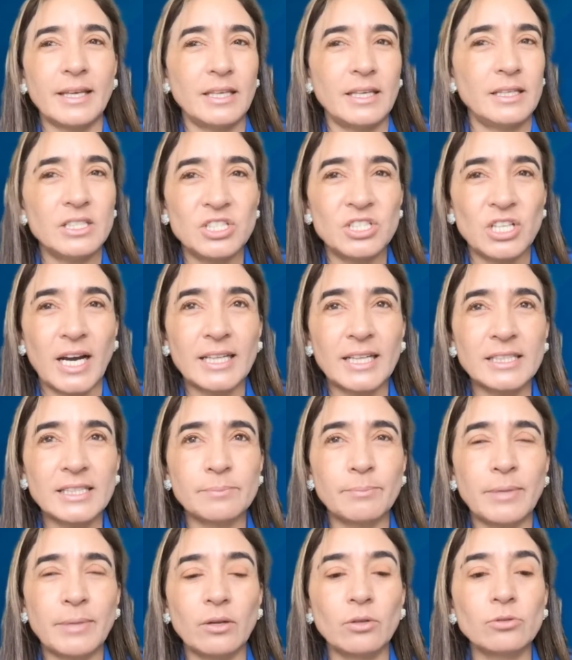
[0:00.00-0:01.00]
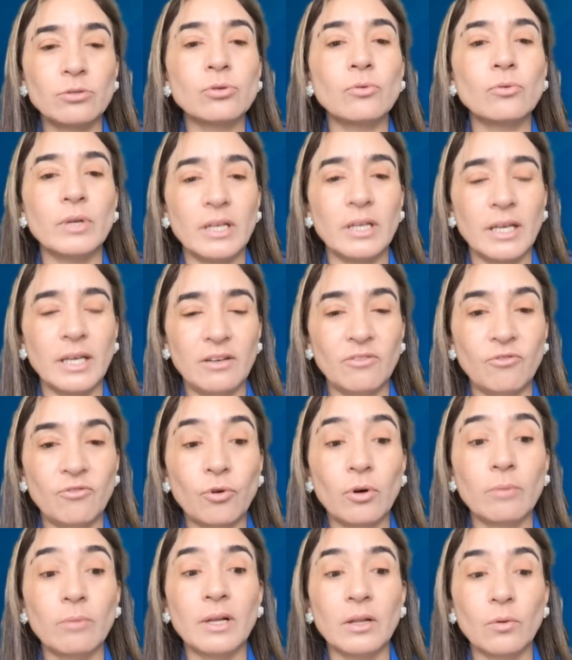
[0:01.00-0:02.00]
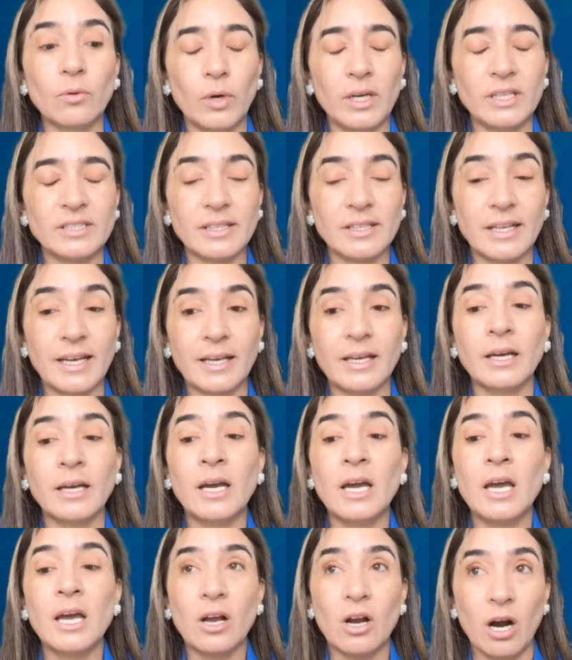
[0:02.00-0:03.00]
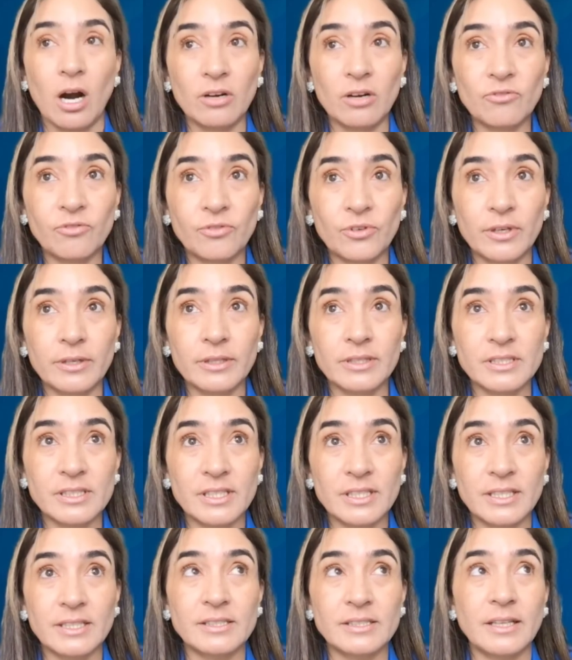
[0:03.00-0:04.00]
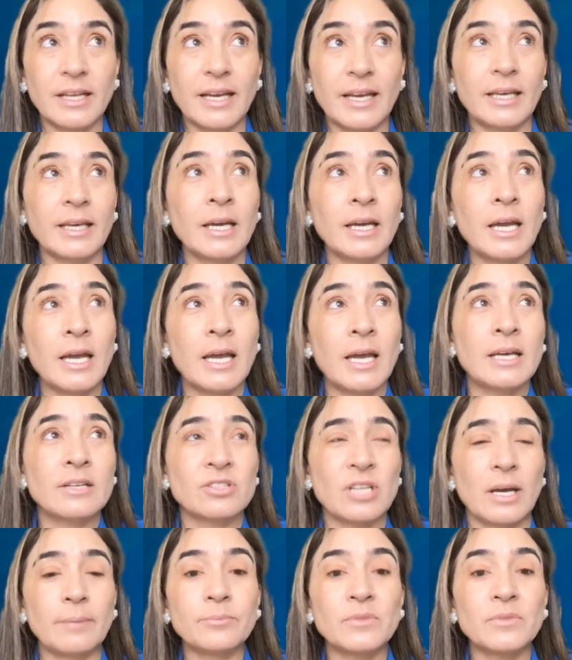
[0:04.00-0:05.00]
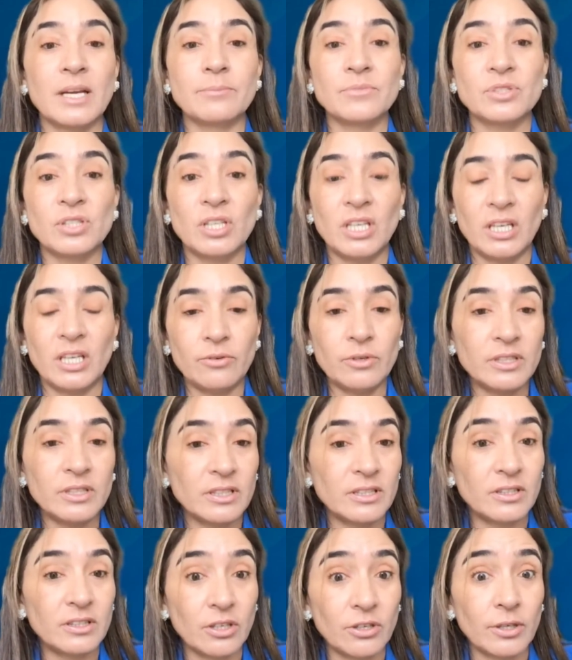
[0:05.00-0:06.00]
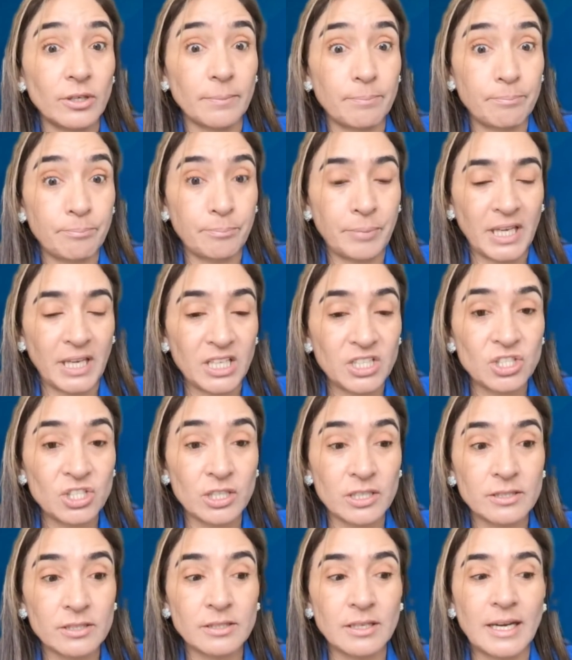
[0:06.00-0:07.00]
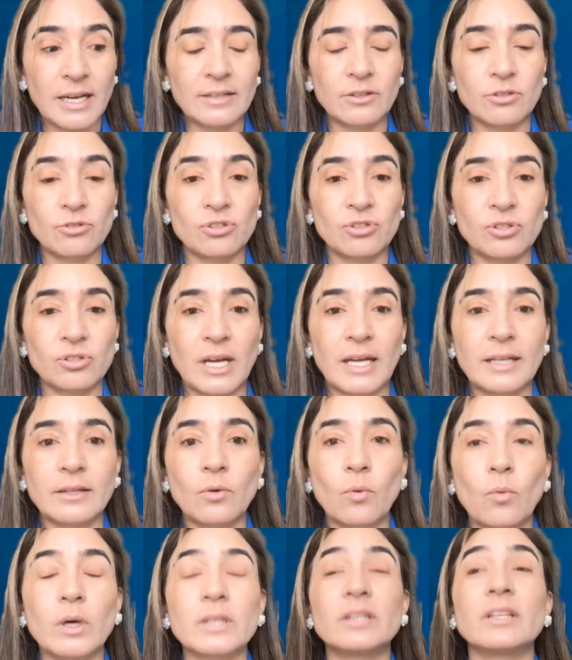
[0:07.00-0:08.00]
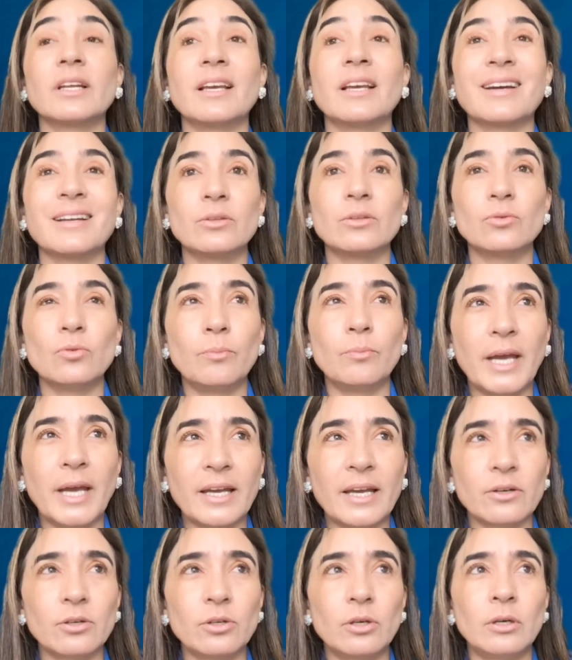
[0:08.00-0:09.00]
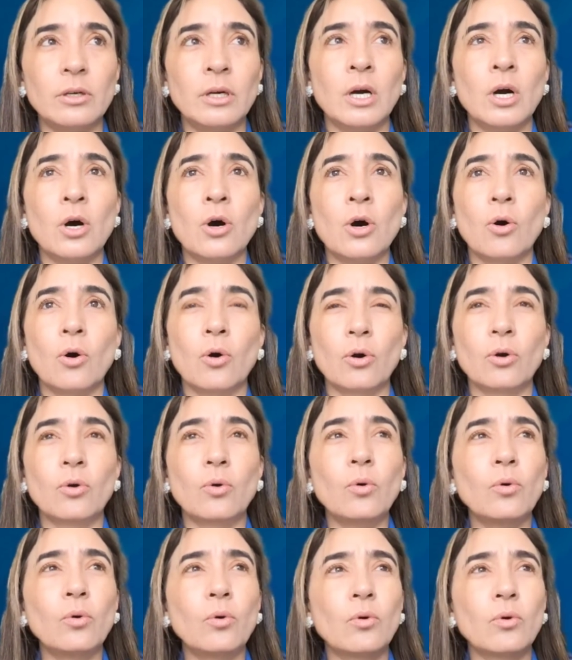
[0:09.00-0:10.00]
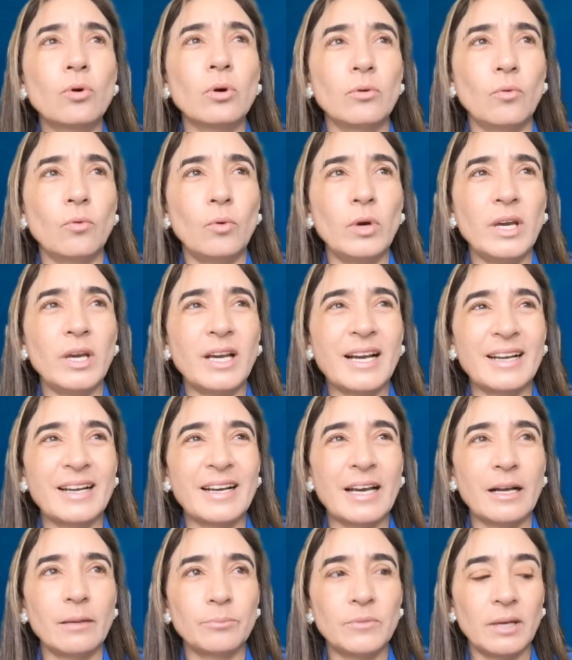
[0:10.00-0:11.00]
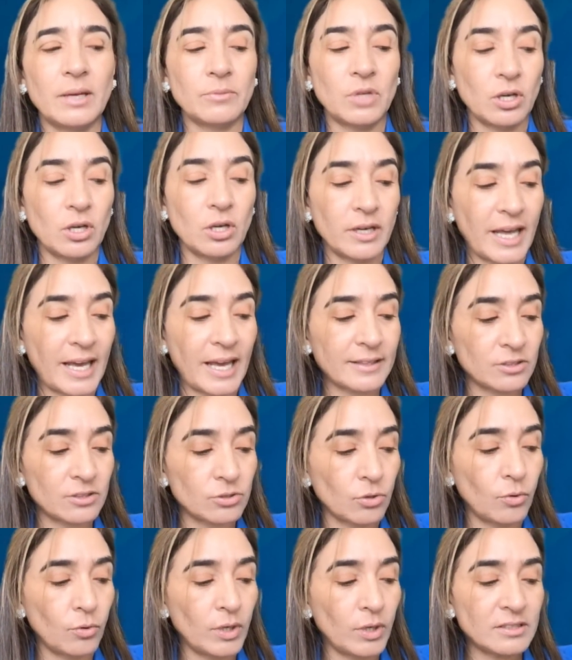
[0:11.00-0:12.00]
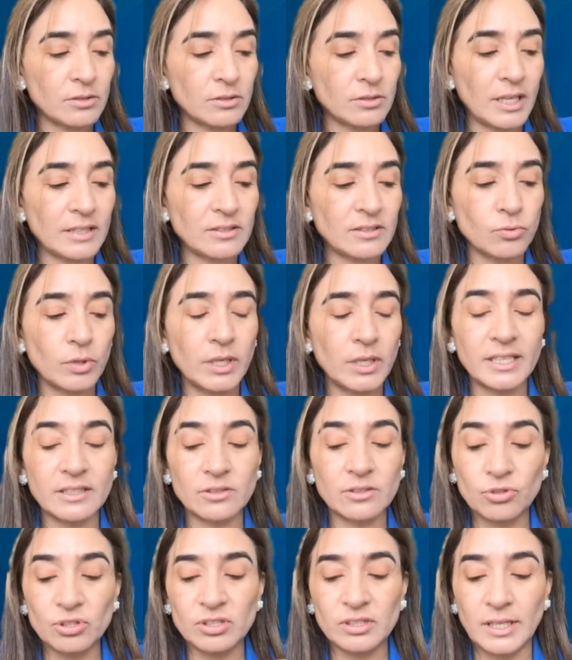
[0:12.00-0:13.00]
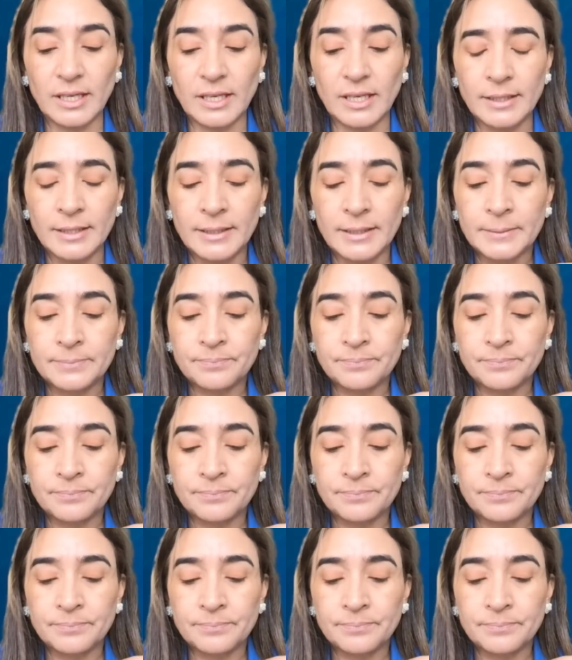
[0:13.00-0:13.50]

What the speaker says: in chats, but also in informal ways like conferences, like sometimes hearing their pitches, understand what they can do better, or we can help them connect. So it's really interesting,